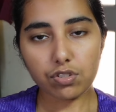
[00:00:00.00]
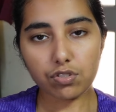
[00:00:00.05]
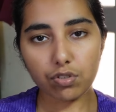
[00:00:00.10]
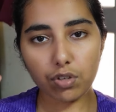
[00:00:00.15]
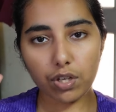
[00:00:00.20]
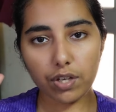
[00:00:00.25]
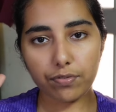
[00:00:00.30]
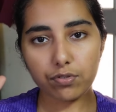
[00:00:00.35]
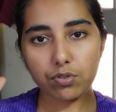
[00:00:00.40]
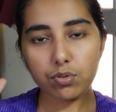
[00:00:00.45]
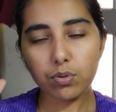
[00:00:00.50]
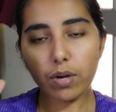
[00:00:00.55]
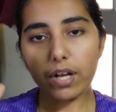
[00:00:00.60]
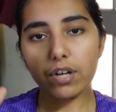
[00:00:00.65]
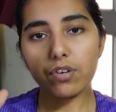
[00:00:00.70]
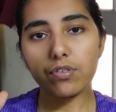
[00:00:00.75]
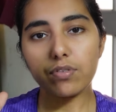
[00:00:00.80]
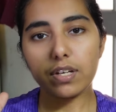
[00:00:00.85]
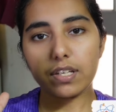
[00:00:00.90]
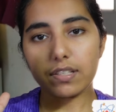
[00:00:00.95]
So if
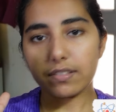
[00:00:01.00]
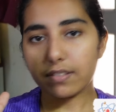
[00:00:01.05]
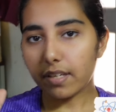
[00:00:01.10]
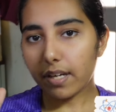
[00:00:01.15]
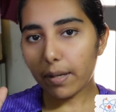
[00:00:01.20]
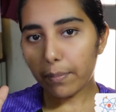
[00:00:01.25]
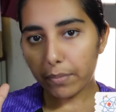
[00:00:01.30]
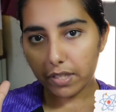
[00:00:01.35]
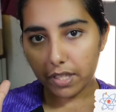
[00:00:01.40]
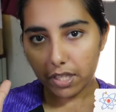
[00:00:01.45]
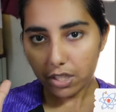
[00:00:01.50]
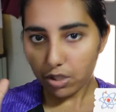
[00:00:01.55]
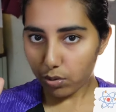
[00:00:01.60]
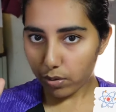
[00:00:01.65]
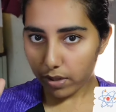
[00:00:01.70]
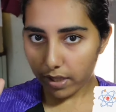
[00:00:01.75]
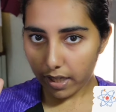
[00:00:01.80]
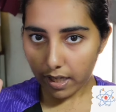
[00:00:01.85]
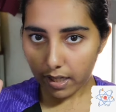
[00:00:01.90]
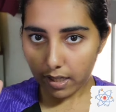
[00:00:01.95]
200 is the number that
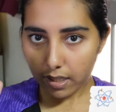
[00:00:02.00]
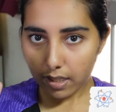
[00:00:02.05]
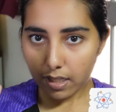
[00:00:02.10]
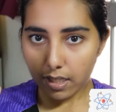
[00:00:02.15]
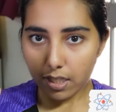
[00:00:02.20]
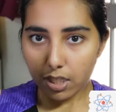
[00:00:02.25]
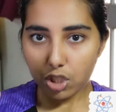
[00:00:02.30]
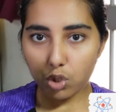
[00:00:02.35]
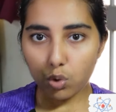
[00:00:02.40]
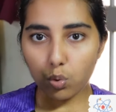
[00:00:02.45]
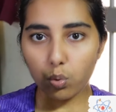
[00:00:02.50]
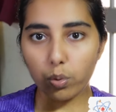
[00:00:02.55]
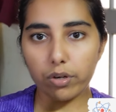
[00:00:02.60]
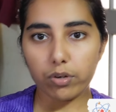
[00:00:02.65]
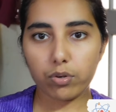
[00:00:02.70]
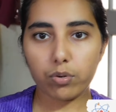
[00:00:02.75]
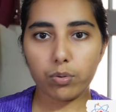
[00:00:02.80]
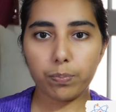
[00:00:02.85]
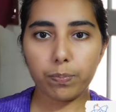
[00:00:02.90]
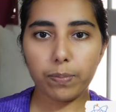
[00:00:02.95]
you get, you
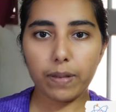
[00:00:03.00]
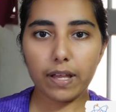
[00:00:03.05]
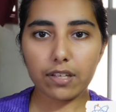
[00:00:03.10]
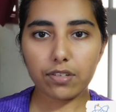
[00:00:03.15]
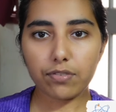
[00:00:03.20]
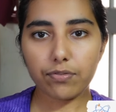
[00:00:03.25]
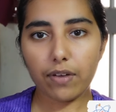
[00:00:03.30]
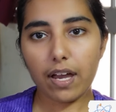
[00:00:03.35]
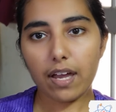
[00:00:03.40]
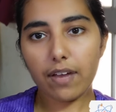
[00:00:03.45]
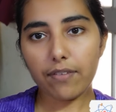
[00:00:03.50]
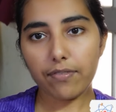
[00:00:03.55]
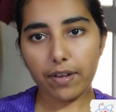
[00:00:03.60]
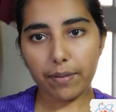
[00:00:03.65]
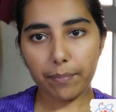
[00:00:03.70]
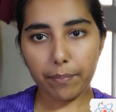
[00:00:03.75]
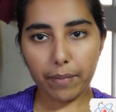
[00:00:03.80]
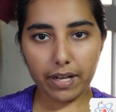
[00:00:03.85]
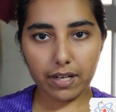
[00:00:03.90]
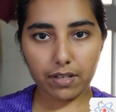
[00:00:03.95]
want to plus 5
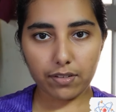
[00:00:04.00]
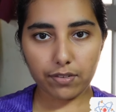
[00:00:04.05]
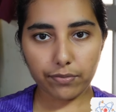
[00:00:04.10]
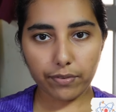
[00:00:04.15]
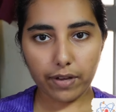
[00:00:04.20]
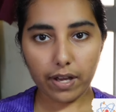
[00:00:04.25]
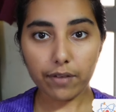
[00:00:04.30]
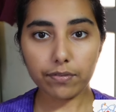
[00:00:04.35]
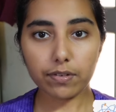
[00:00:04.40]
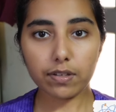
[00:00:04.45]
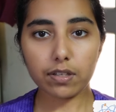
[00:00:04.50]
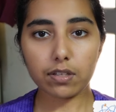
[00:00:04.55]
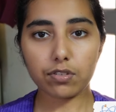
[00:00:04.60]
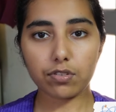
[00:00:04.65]
and minus 5.